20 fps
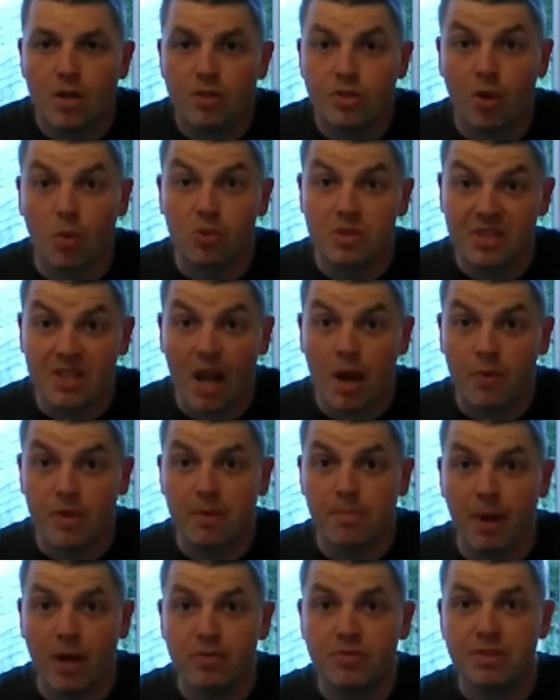So we'll start
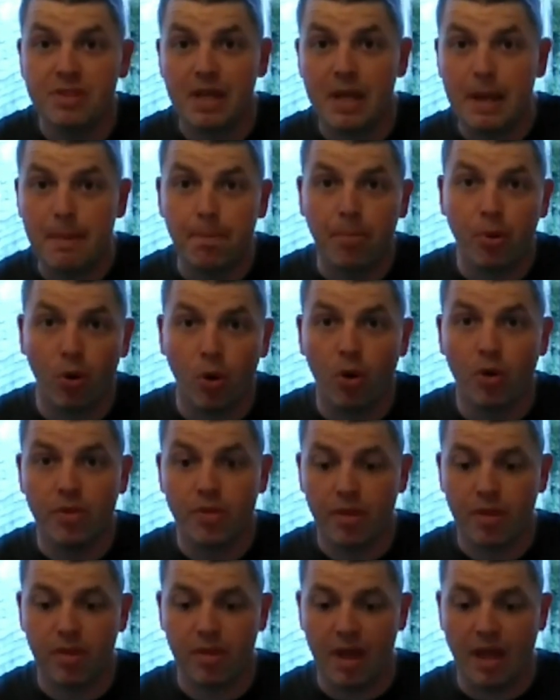with the most
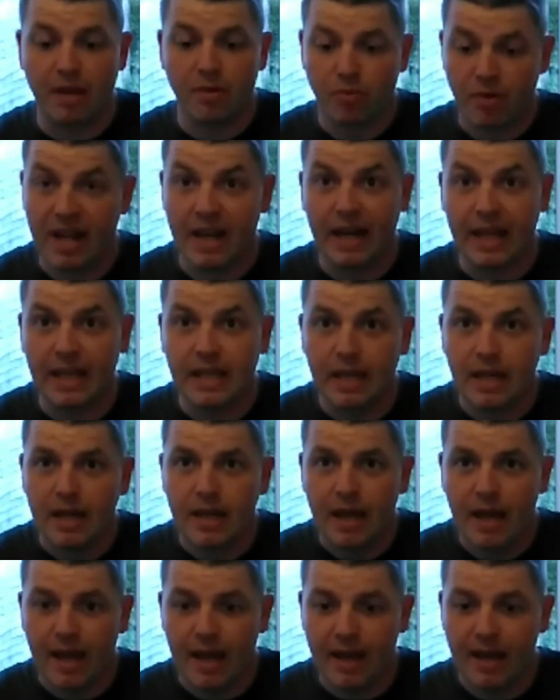important thing really,
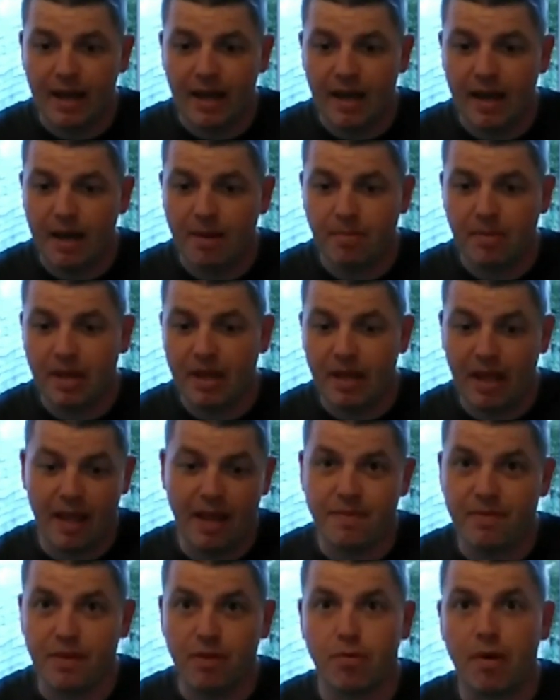
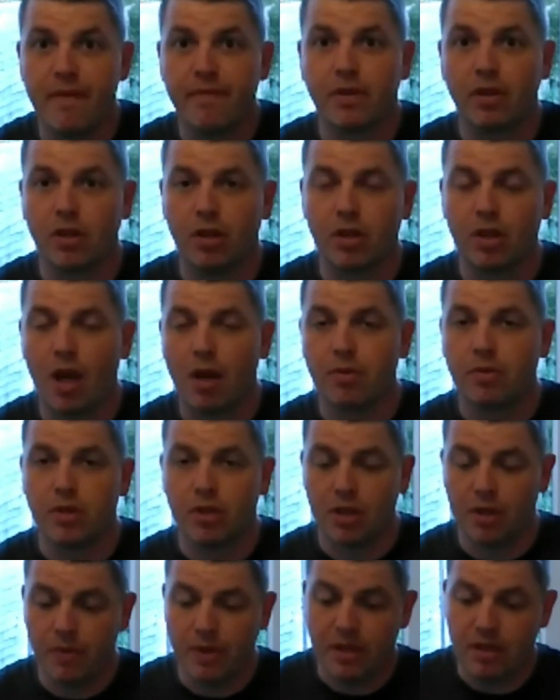if you're ever going to go
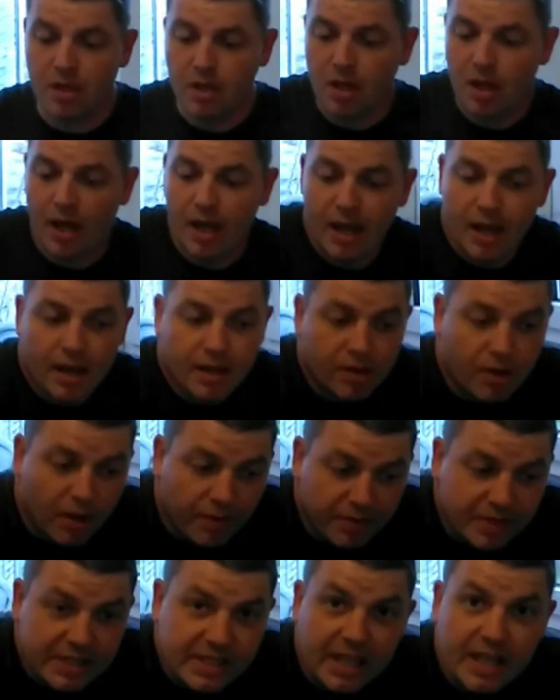canoeing, and
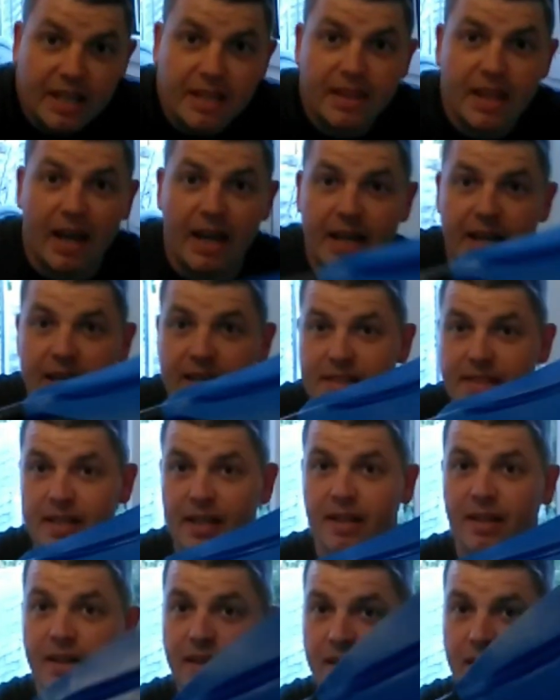obviously that
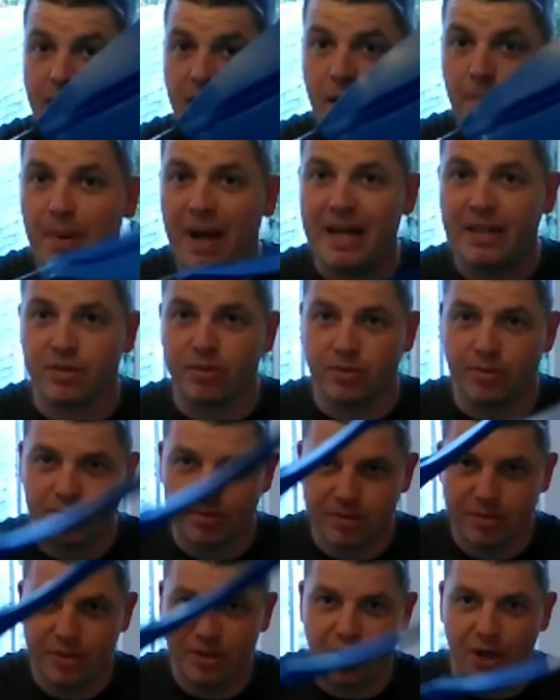is a paddle.
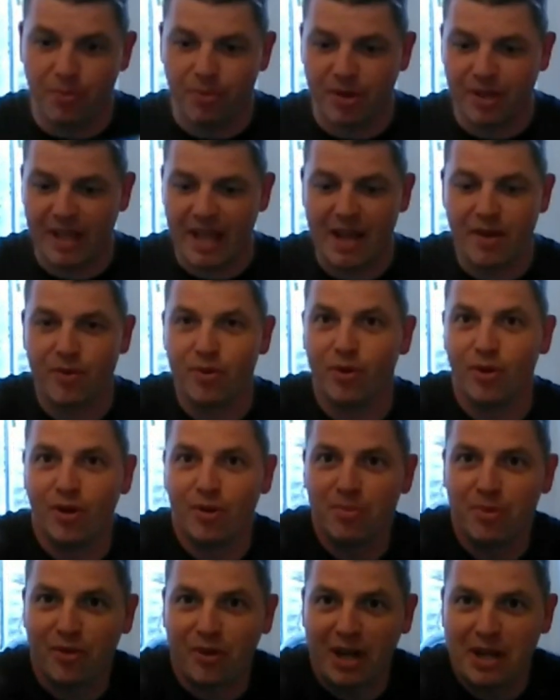You don't want to get
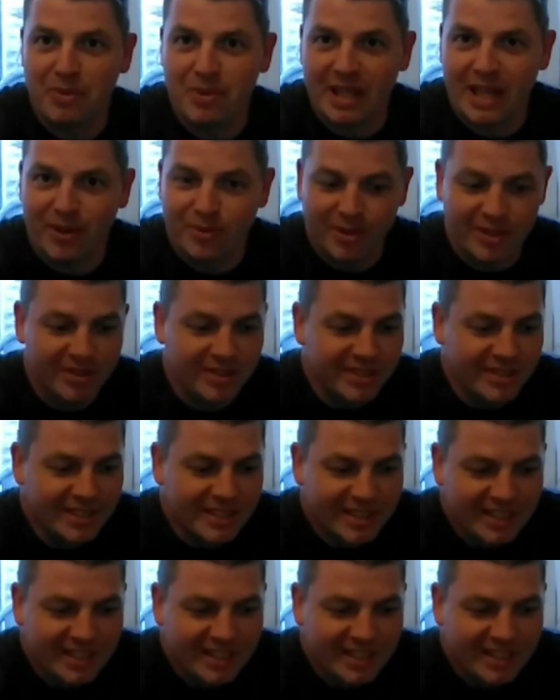caught up the creek without one.